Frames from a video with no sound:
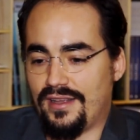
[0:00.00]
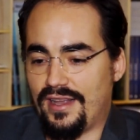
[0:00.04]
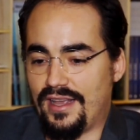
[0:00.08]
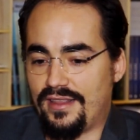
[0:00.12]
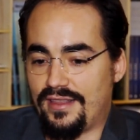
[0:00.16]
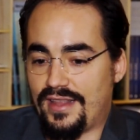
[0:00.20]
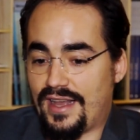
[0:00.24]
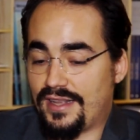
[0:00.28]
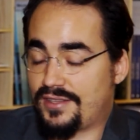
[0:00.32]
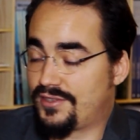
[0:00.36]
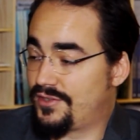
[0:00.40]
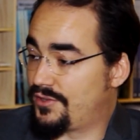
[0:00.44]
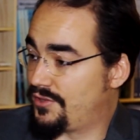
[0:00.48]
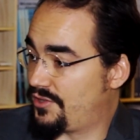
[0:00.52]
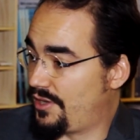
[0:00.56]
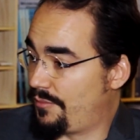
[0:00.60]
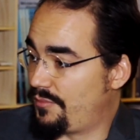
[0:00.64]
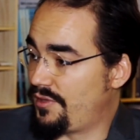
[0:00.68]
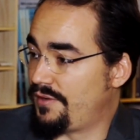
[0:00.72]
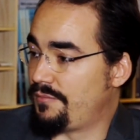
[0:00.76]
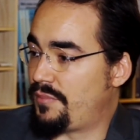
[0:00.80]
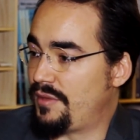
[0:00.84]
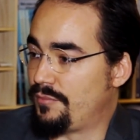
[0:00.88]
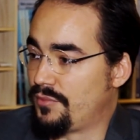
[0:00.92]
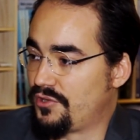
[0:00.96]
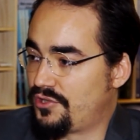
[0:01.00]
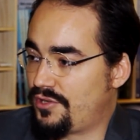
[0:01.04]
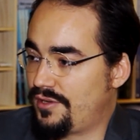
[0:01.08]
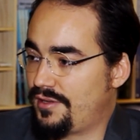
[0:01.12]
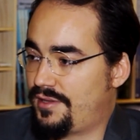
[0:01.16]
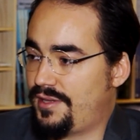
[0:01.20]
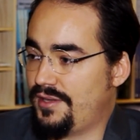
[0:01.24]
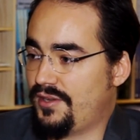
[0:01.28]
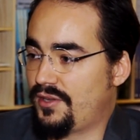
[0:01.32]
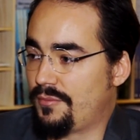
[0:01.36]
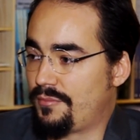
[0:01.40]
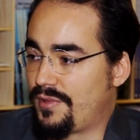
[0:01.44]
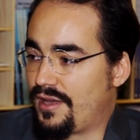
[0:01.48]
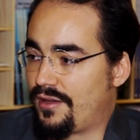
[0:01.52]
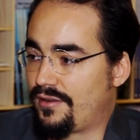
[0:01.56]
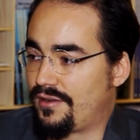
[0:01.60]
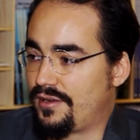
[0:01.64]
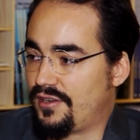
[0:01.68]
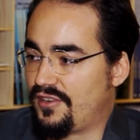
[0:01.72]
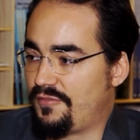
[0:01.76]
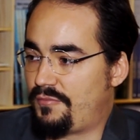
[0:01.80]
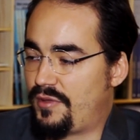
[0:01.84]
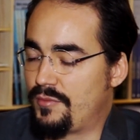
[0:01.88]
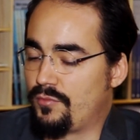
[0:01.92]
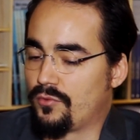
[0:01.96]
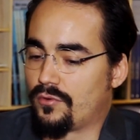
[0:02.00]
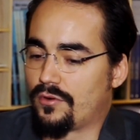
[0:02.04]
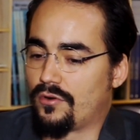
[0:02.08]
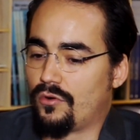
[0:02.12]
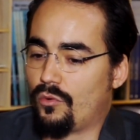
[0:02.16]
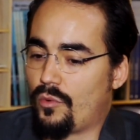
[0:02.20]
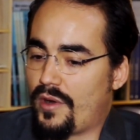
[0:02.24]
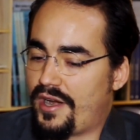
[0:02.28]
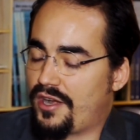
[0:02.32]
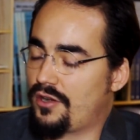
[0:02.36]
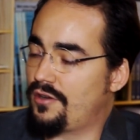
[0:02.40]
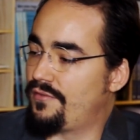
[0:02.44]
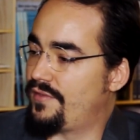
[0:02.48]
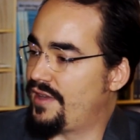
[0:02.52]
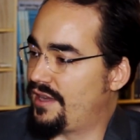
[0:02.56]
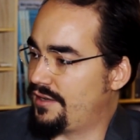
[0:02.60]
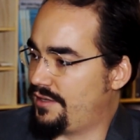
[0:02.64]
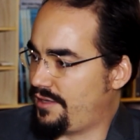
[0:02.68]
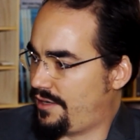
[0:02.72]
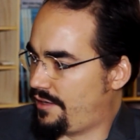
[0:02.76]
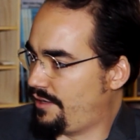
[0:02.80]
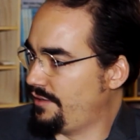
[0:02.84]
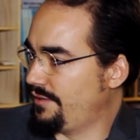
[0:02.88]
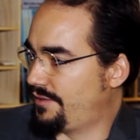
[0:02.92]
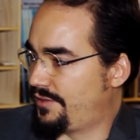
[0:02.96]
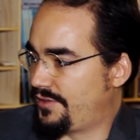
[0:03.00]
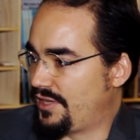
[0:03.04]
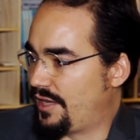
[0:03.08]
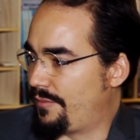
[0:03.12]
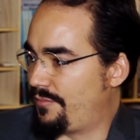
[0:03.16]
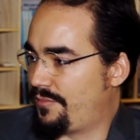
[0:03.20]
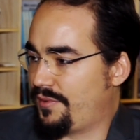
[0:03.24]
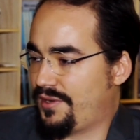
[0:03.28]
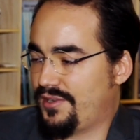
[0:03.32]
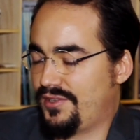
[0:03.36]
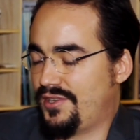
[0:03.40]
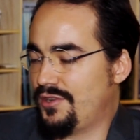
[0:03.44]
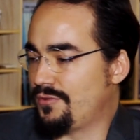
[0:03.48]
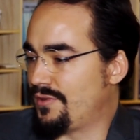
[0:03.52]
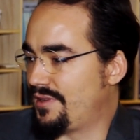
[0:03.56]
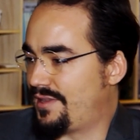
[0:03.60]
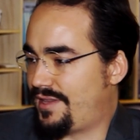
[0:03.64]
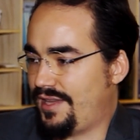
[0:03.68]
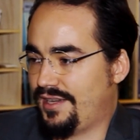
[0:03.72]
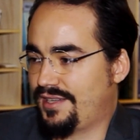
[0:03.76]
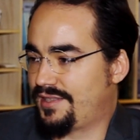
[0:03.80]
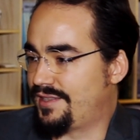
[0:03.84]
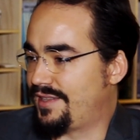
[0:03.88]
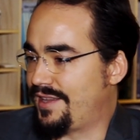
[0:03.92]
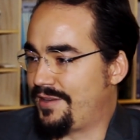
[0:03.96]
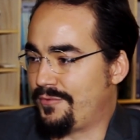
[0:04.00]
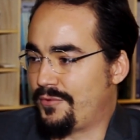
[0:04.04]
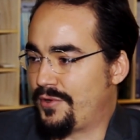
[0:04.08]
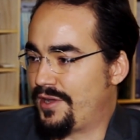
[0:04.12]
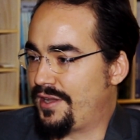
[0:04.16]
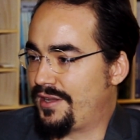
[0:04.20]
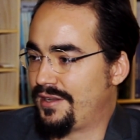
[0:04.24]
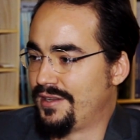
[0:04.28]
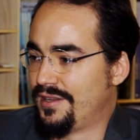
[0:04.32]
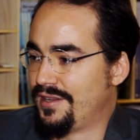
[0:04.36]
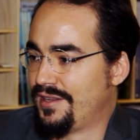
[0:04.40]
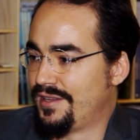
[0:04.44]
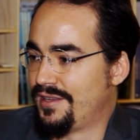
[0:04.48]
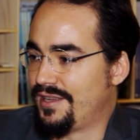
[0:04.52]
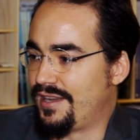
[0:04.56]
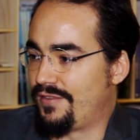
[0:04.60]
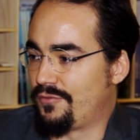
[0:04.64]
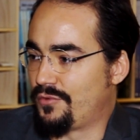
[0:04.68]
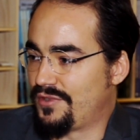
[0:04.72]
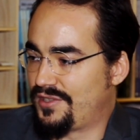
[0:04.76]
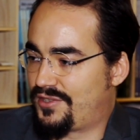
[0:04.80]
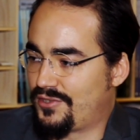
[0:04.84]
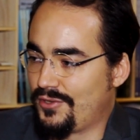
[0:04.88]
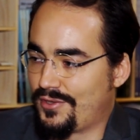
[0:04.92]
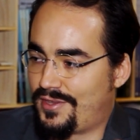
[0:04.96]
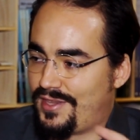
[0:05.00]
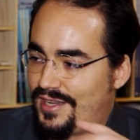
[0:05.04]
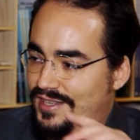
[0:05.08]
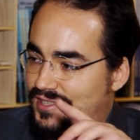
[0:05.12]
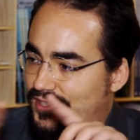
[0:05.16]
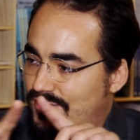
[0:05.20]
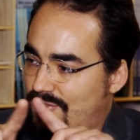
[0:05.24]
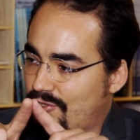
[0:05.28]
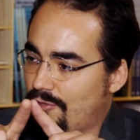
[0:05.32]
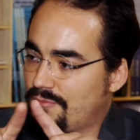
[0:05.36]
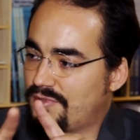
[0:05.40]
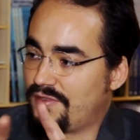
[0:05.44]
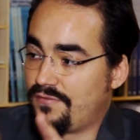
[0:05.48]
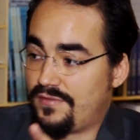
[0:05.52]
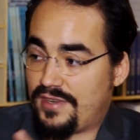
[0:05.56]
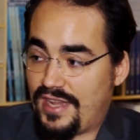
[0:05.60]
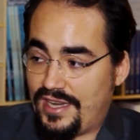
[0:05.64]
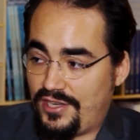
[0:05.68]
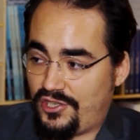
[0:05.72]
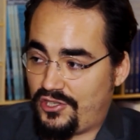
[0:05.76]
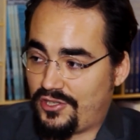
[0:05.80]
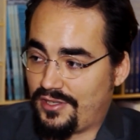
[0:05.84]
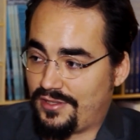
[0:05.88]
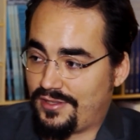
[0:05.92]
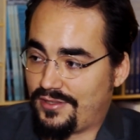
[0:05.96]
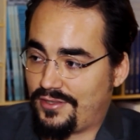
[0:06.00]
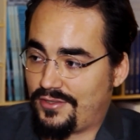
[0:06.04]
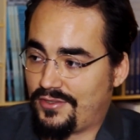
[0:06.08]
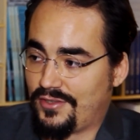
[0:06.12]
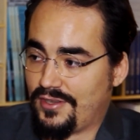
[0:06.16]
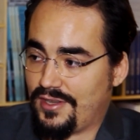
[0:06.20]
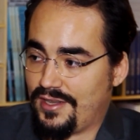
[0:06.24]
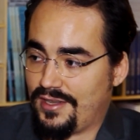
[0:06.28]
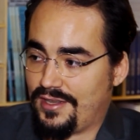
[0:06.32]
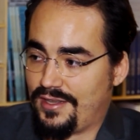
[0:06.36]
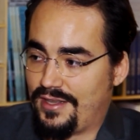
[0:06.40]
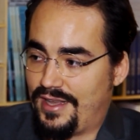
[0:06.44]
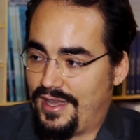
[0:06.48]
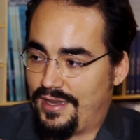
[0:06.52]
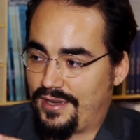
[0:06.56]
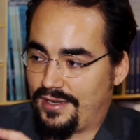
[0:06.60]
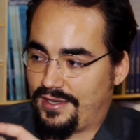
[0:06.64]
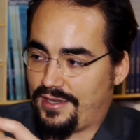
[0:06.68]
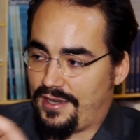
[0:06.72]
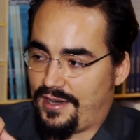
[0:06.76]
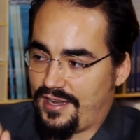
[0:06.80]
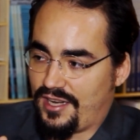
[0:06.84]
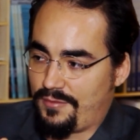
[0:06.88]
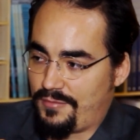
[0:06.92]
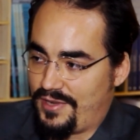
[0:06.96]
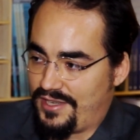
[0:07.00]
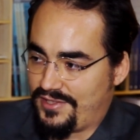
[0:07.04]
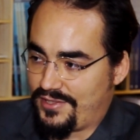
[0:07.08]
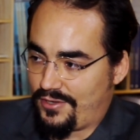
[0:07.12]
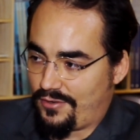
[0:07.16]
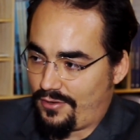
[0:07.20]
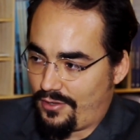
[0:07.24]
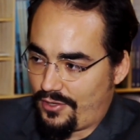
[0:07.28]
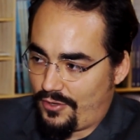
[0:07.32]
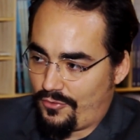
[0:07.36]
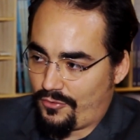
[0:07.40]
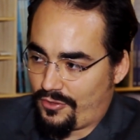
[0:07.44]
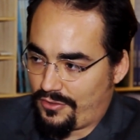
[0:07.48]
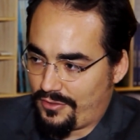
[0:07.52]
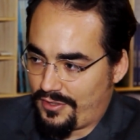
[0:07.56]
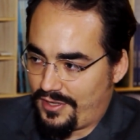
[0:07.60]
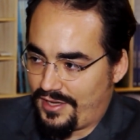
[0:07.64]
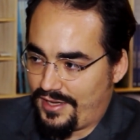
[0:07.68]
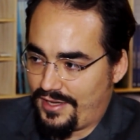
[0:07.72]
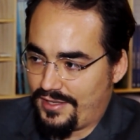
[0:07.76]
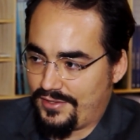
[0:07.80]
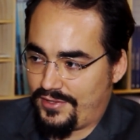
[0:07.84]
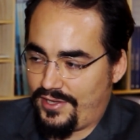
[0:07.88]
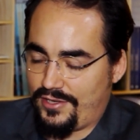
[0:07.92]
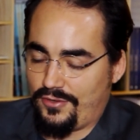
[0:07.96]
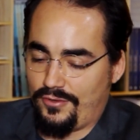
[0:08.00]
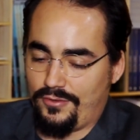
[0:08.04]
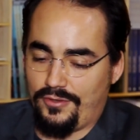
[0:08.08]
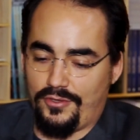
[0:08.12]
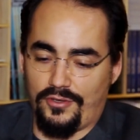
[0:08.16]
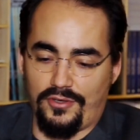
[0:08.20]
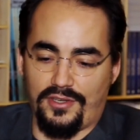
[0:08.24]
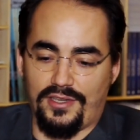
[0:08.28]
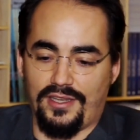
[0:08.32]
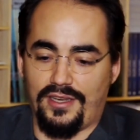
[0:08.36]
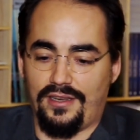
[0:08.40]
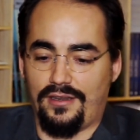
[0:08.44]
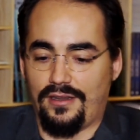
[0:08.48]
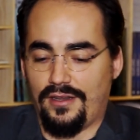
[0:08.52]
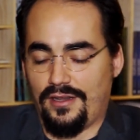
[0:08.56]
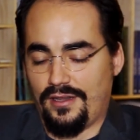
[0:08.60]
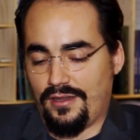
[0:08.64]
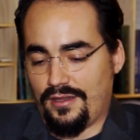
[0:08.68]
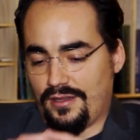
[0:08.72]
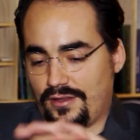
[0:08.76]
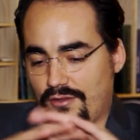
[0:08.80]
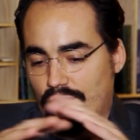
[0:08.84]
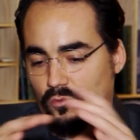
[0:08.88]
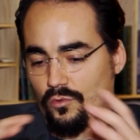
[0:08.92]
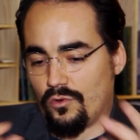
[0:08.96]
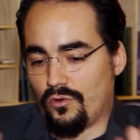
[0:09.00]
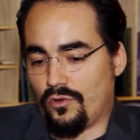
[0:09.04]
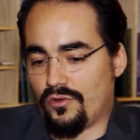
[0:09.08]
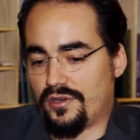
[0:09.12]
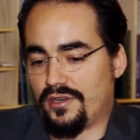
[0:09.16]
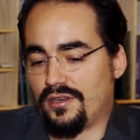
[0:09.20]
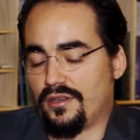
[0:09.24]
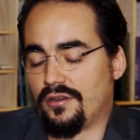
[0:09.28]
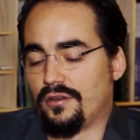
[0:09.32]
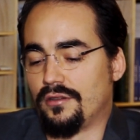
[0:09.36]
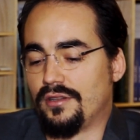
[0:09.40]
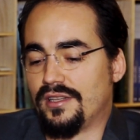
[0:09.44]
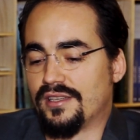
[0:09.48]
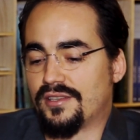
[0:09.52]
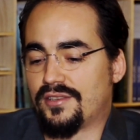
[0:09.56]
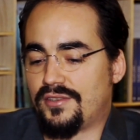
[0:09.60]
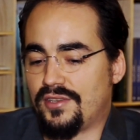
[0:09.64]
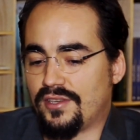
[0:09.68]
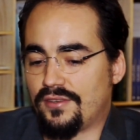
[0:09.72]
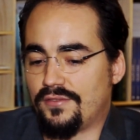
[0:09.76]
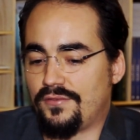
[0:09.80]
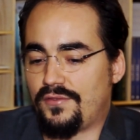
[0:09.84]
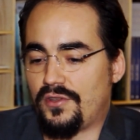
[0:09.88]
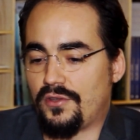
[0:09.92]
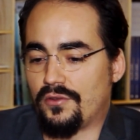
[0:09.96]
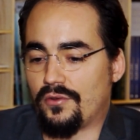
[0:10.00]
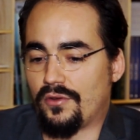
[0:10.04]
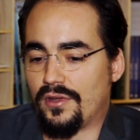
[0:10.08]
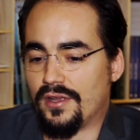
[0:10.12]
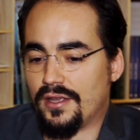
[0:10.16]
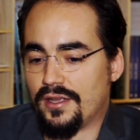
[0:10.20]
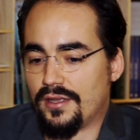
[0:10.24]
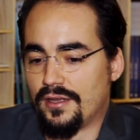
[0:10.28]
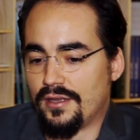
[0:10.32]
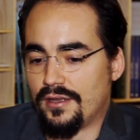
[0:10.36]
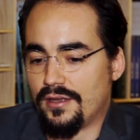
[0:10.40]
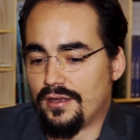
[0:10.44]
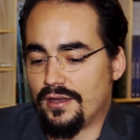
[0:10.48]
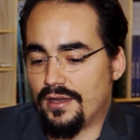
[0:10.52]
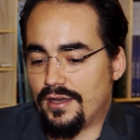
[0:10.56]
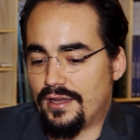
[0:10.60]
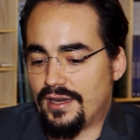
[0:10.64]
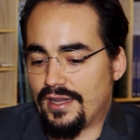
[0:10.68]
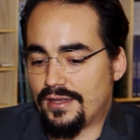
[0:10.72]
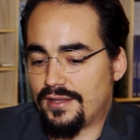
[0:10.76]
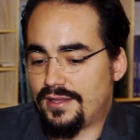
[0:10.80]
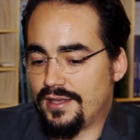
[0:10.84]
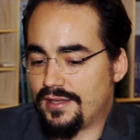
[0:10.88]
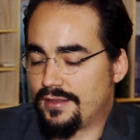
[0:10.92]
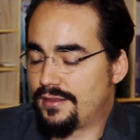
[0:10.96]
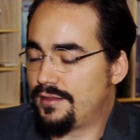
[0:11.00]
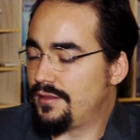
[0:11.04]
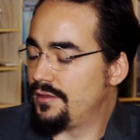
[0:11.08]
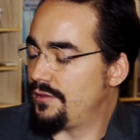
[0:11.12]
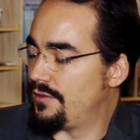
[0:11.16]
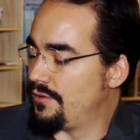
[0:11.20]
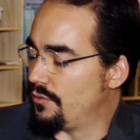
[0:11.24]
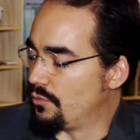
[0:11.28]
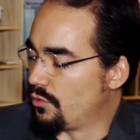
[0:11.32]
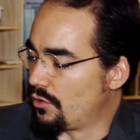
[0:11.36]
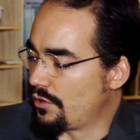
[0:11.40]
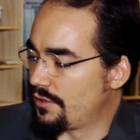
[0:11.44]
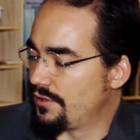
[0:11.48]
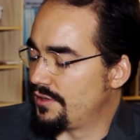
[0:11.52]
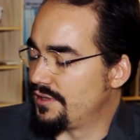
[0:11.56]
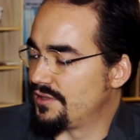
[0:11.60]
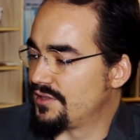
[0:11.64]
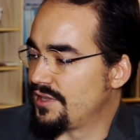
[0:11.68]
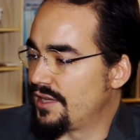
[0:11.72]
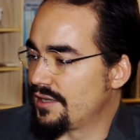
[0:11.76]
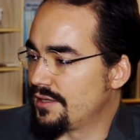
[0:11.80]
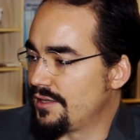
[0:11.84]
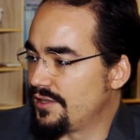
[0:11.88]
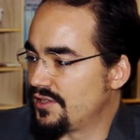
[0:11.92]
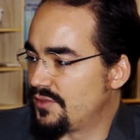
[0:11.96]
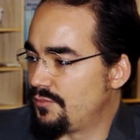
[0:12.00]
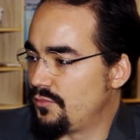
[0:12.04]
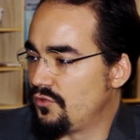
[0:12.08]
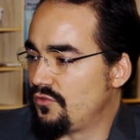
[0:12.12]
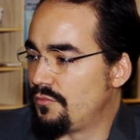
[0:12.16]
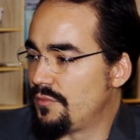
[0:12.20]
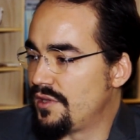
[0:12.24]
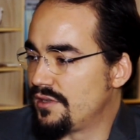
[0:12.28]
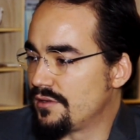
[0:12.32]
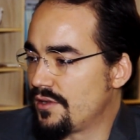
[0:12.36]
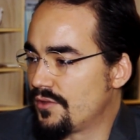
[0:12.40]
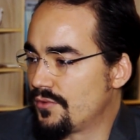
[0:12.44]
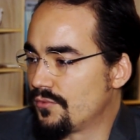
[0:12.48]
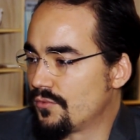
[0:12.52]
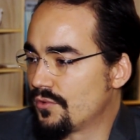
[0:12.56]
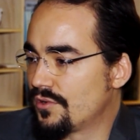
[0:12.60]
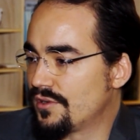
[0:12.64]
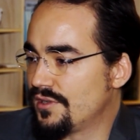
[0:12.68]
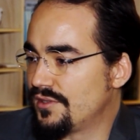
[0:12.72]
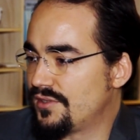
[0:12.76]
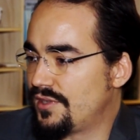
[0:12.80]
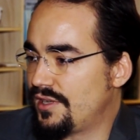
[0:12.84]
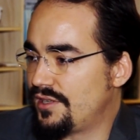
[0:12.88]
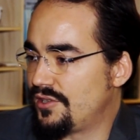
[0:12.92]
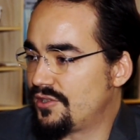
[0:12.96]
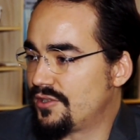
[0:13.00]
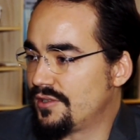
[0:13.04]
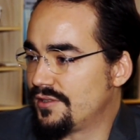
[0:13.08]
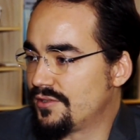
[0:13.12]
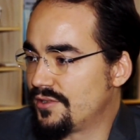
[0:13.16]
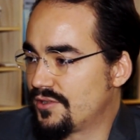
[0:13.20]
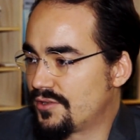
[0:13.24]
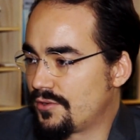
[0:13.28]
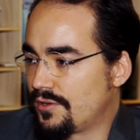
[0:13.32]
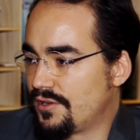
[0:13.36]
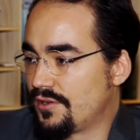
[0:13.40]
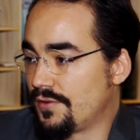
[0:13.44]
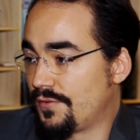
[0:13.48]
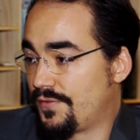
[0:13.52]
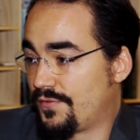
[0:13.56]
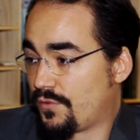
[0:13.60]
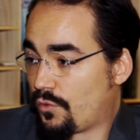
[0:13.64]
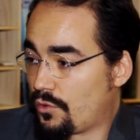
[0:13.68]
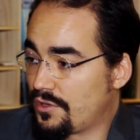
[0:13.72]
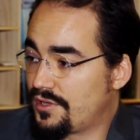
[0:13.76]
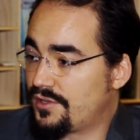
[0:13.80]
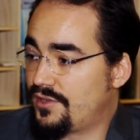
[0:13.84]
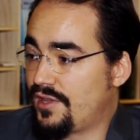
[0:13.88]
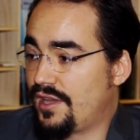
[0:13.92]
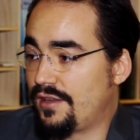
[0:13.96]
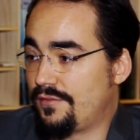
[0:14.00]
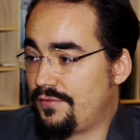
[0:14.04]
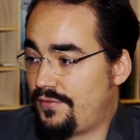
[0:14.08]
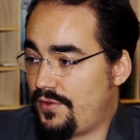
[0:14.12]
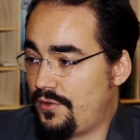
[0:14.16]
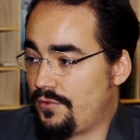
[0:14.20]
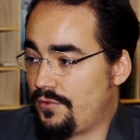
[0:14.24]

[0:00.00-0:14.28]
And that's something people should think about. And if people are aware of that concept, because no one thinks that way. Everyone still thinks in terms of nations and economies that are localized. They don't look at the world in a holistic view. And I think the work of the Zeitgeist movement and other organizations are starting to force that